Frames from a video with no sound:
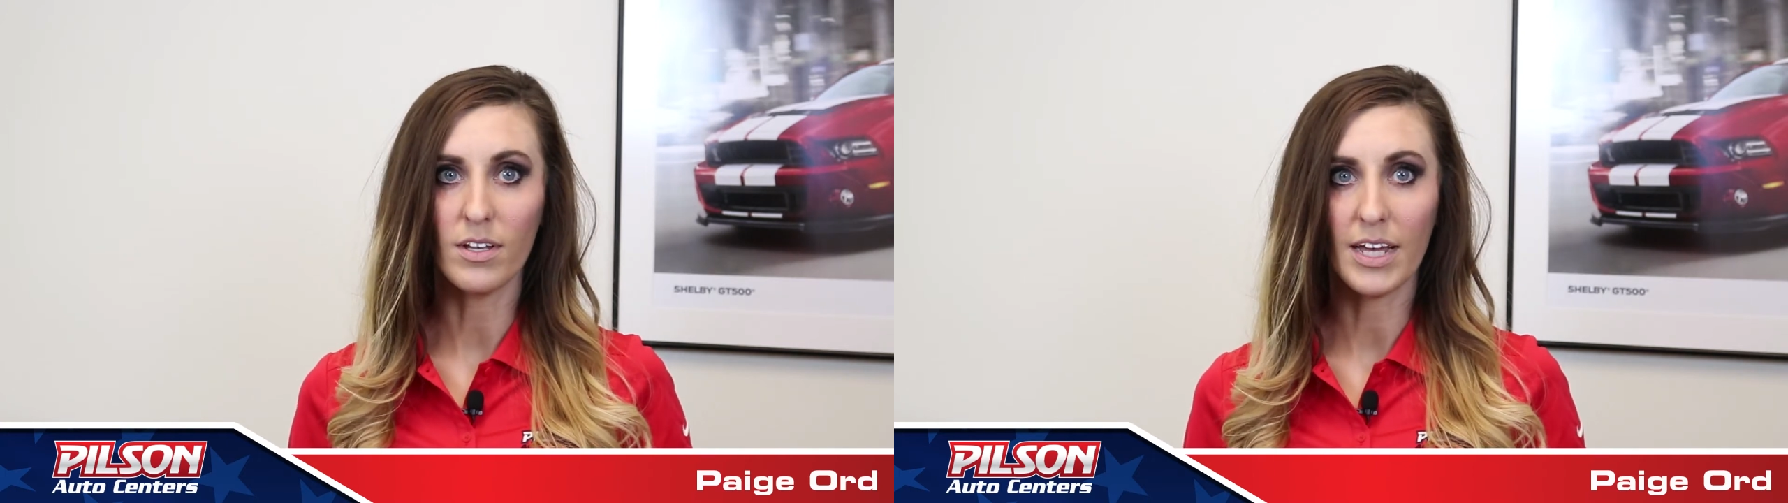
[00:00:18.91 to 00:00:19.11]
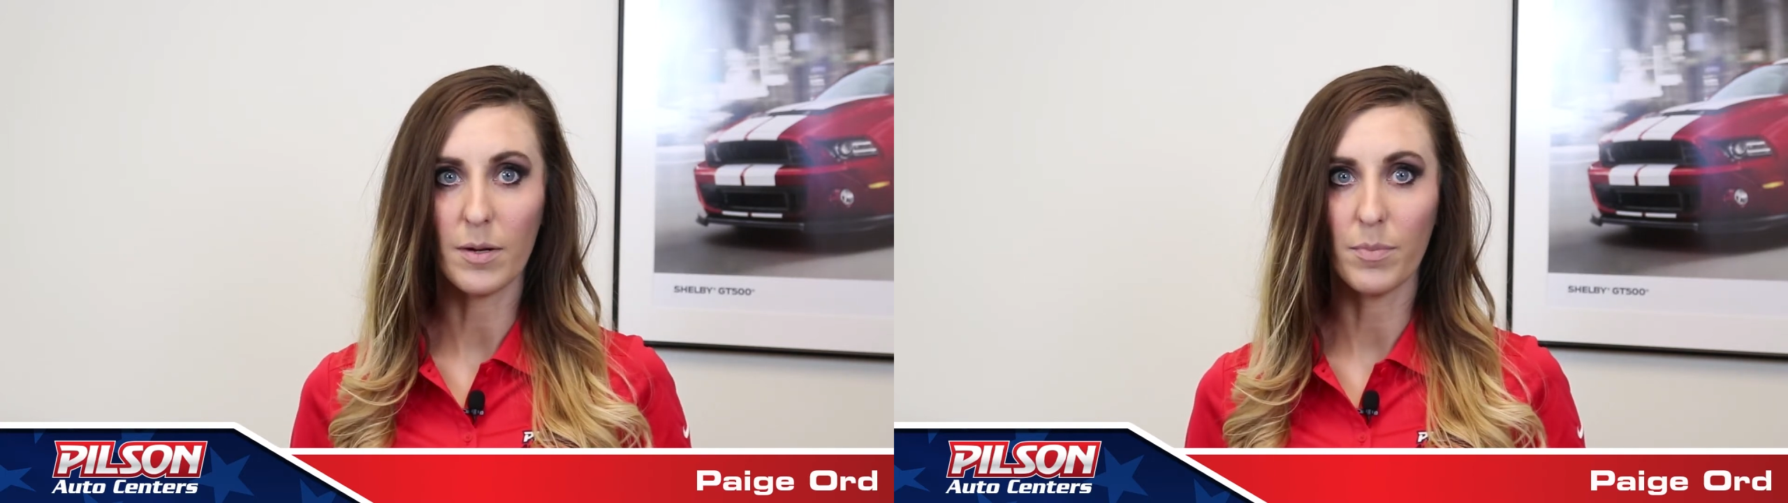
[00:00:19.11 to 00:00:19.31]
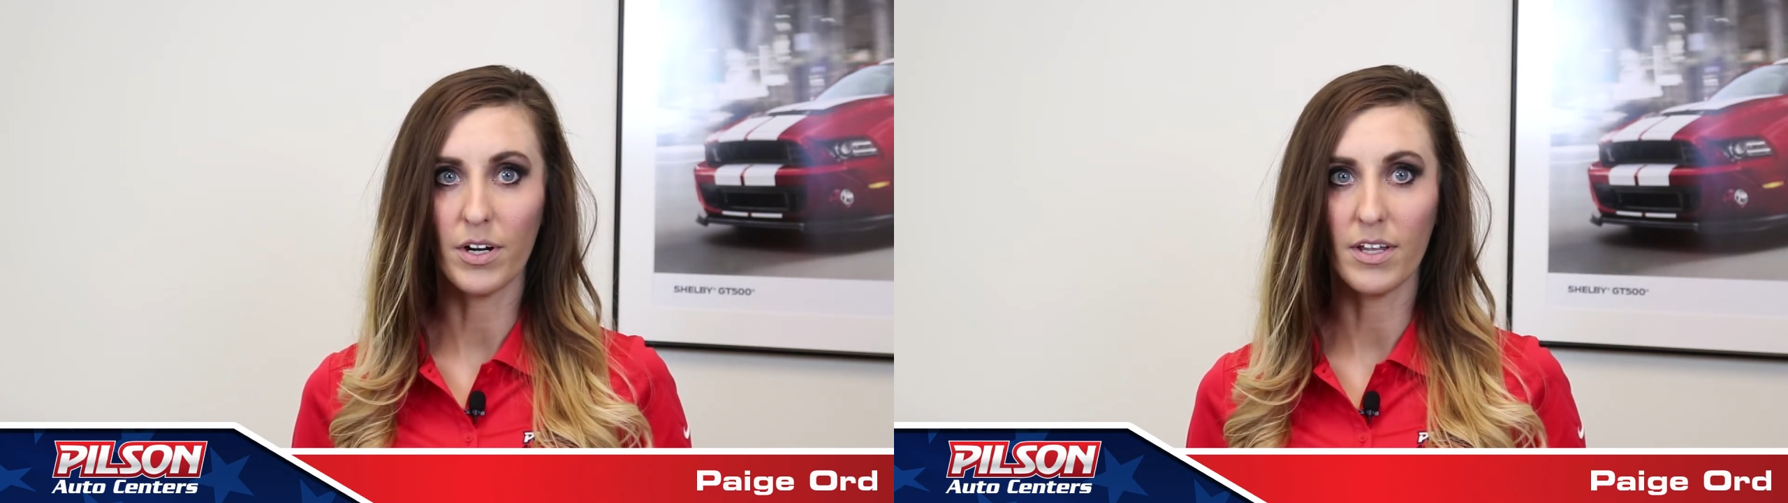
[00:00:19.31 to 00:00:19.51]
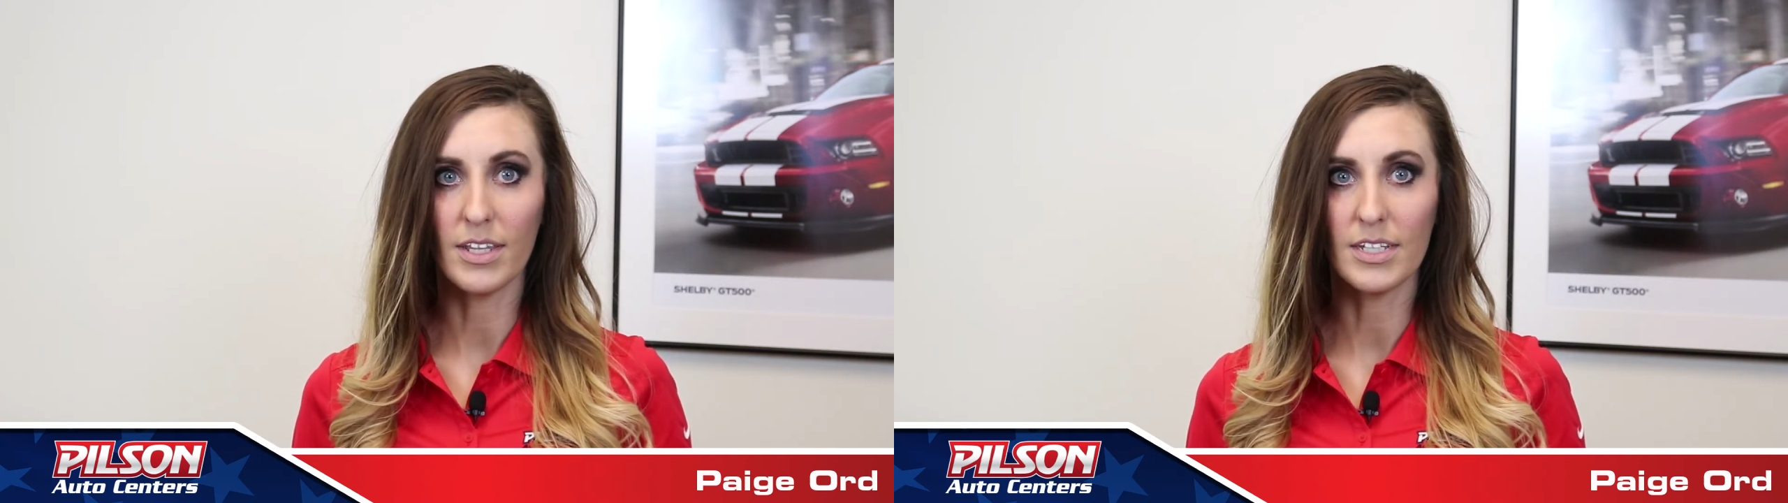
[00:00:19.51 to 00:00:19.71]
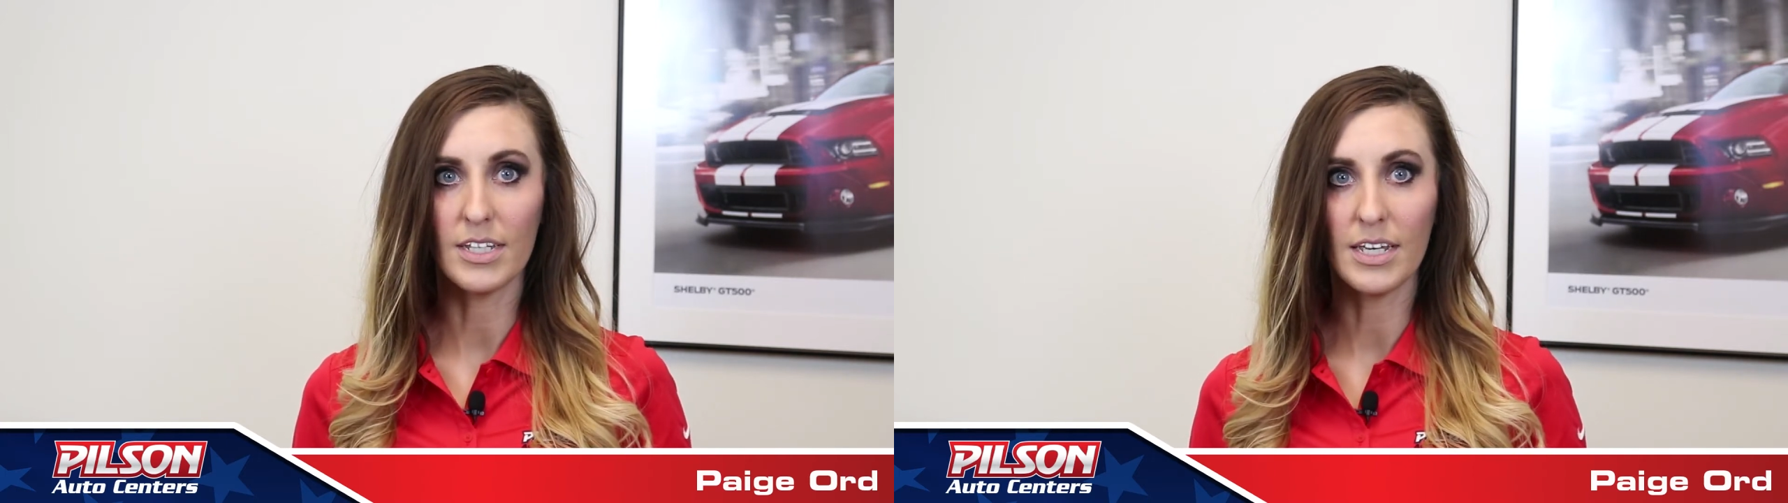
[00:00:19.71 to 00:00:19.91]
like a part of
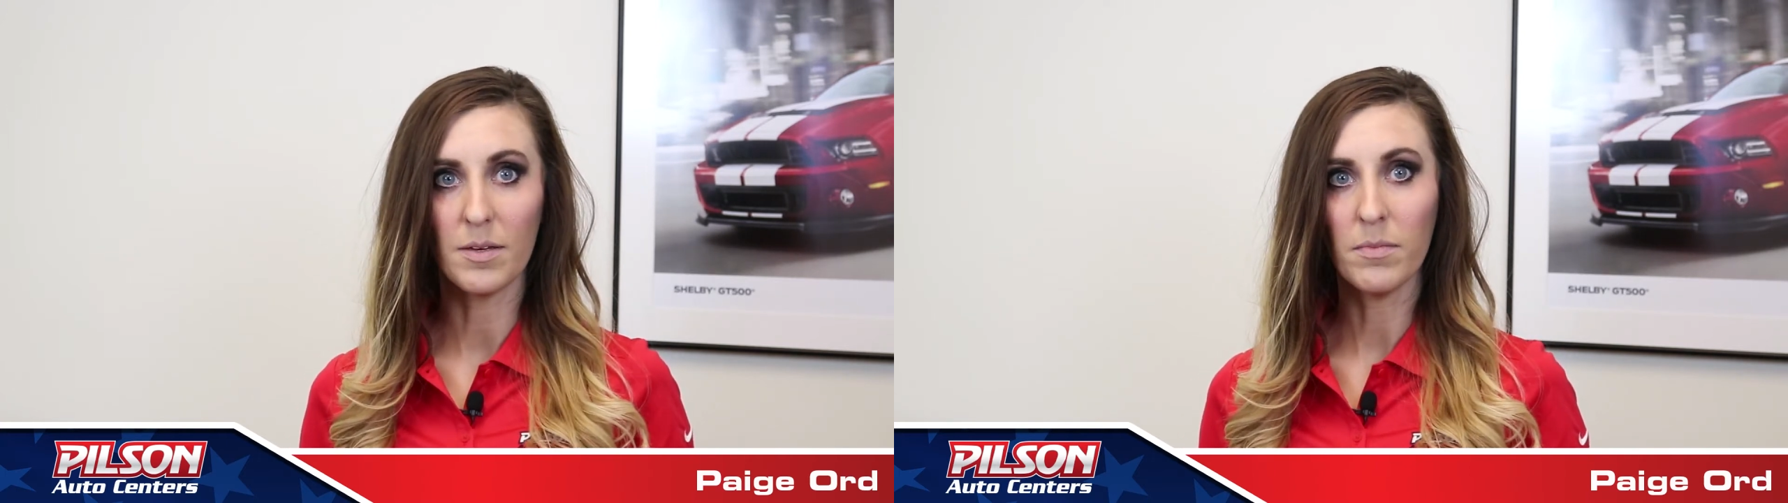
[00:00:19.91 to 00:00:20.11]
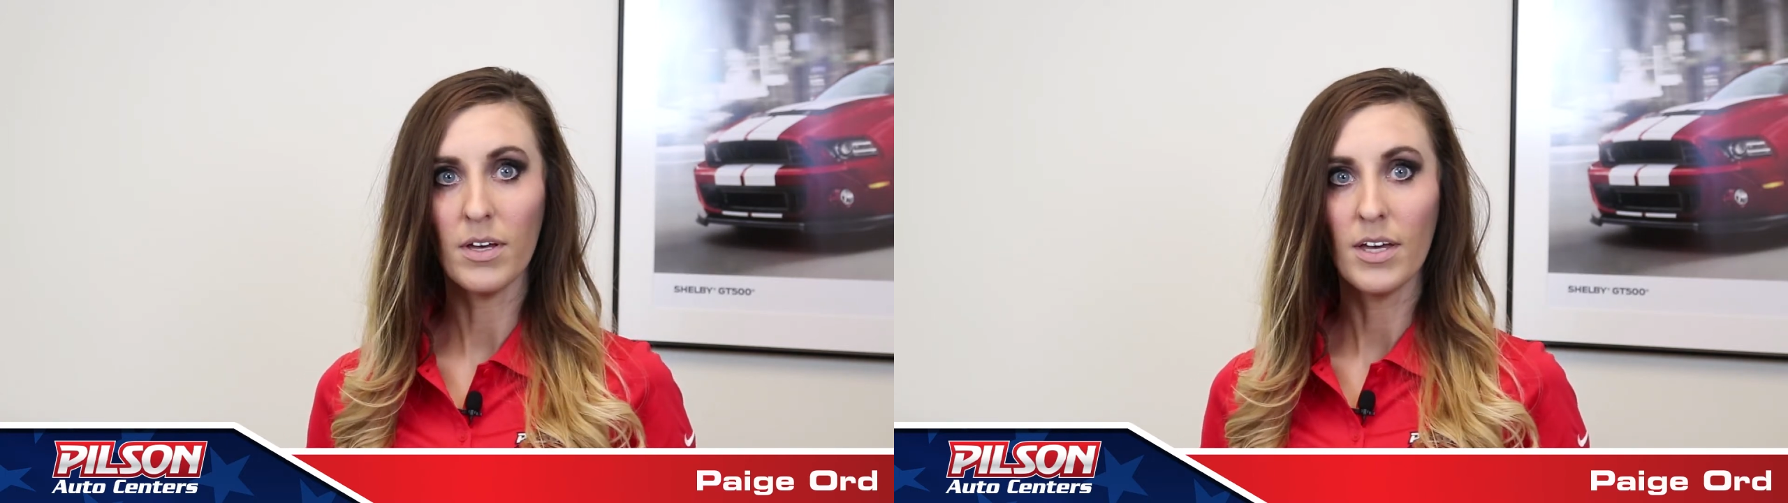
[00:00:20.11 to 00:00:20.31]
the team.